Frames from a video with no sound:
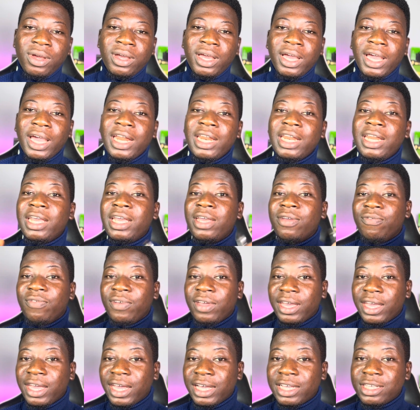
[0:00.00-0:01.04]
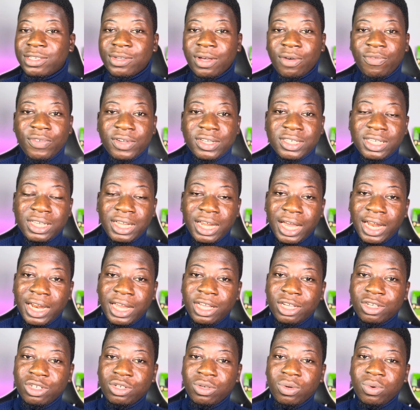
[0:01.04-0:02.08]
And if in case you're facing any
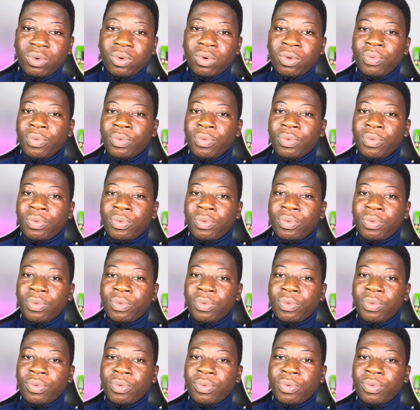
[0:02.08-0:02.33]
issue